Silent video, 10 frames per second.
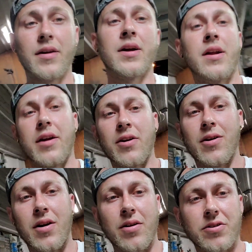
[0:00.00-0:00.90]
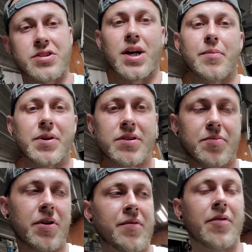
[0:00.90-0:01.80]
I get to go on a little shopping
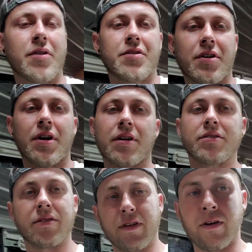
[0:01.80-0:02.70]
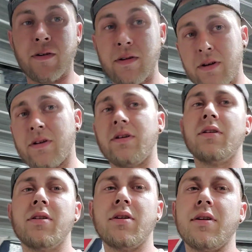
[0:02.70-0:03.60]
spree for the truck. So
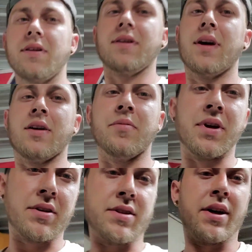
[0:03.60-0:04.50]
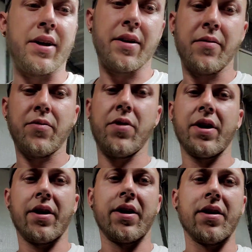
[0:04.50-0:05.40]
that'll be exciting. We'll
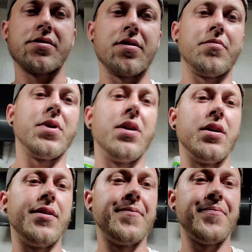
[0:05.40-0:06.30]
get some